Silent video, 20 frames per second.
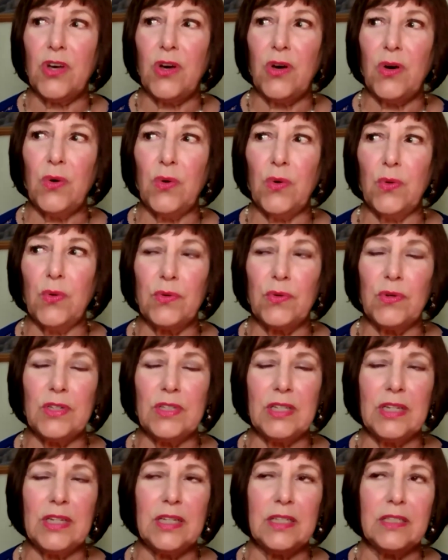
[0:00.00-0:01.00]
So
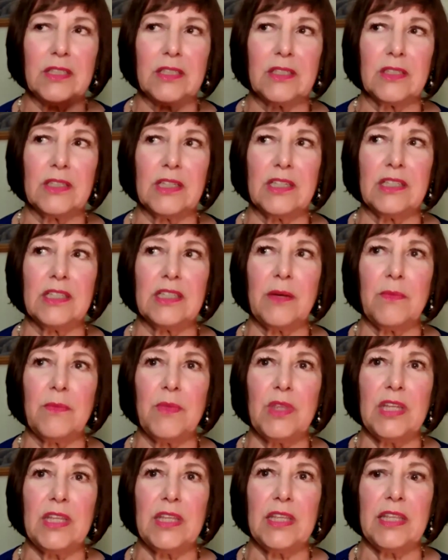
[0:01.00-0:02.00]
it's
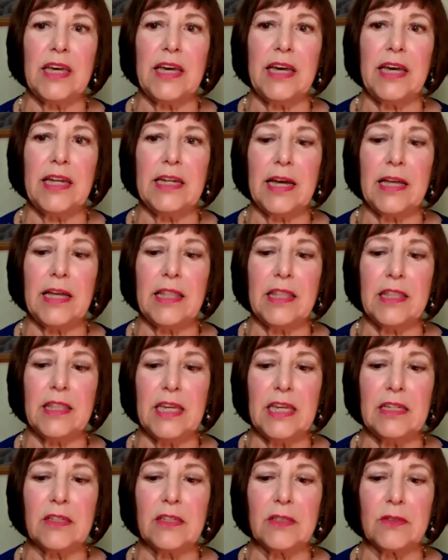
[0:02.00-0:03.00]
something that I
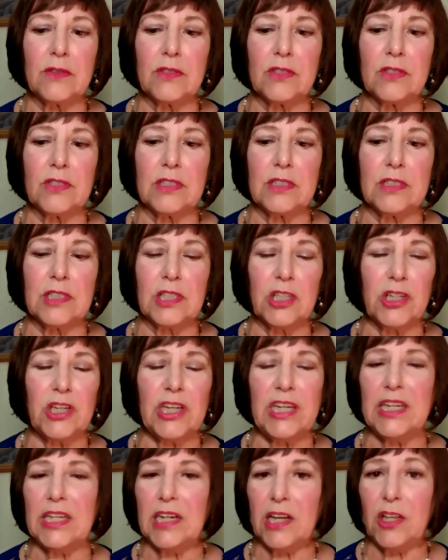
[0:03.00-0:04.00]
think
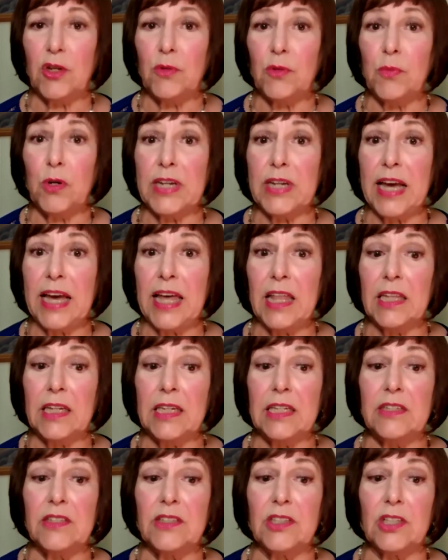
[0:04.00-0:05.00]
looking at other
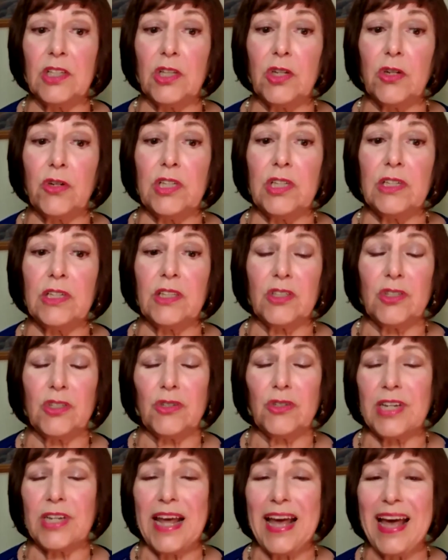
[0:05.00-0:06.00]
modalities and learning
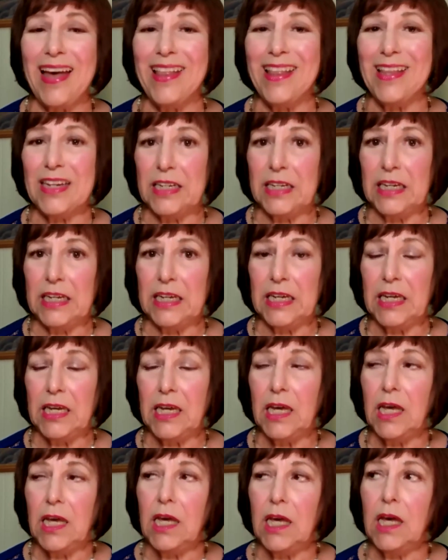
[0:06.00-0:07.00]
the
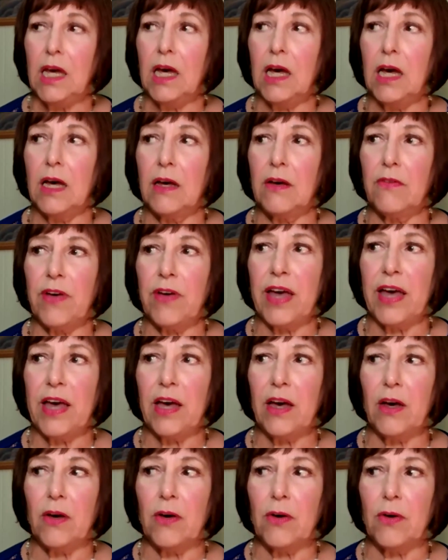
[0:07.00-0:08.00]
totality of
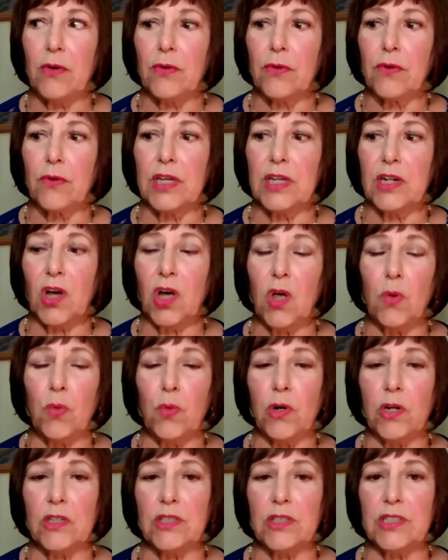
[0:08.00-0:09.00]
how it
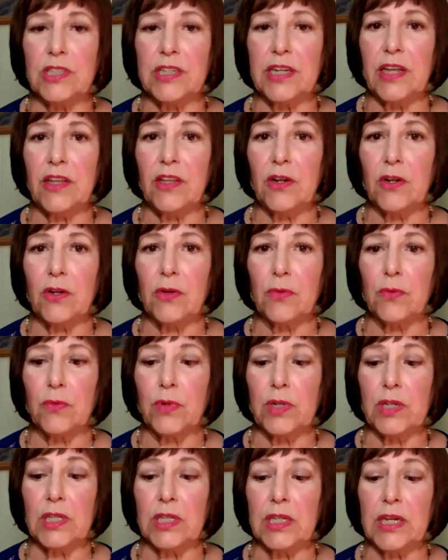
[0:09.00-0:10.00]
all works together
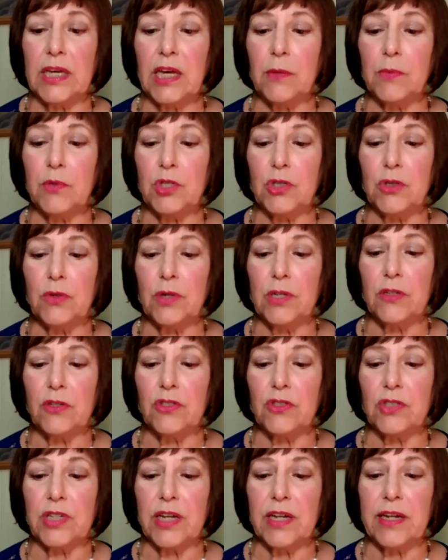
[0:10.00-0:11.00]
really helps you
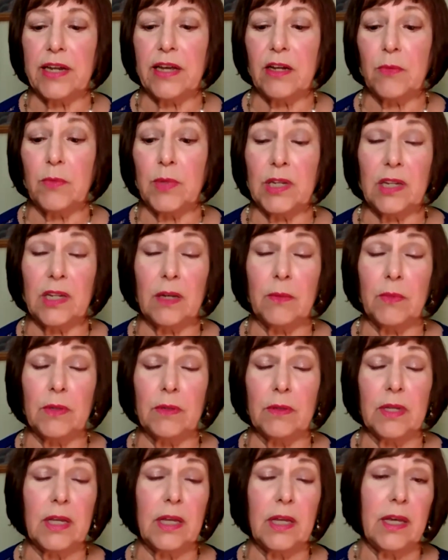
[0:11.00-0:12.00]
understand how to
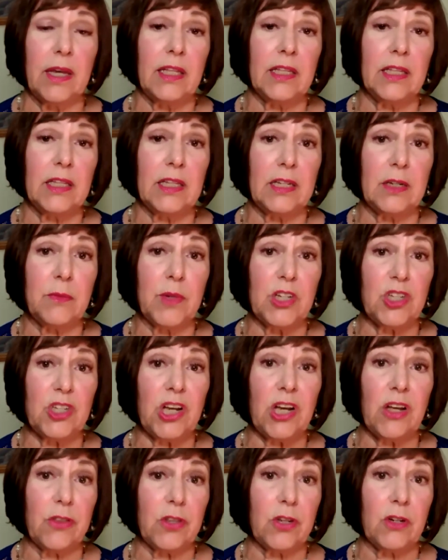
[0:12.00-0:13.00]
become and lead a
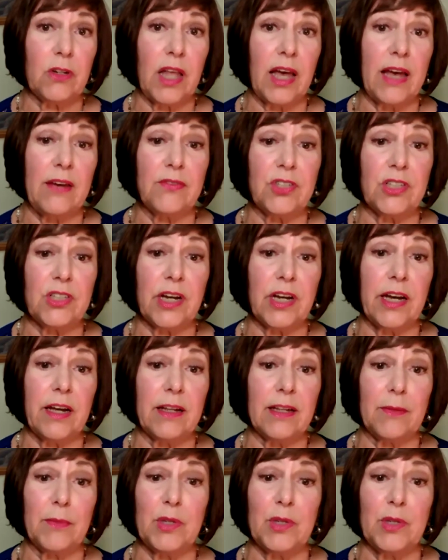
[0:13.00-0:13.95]
much healthier lifestyle.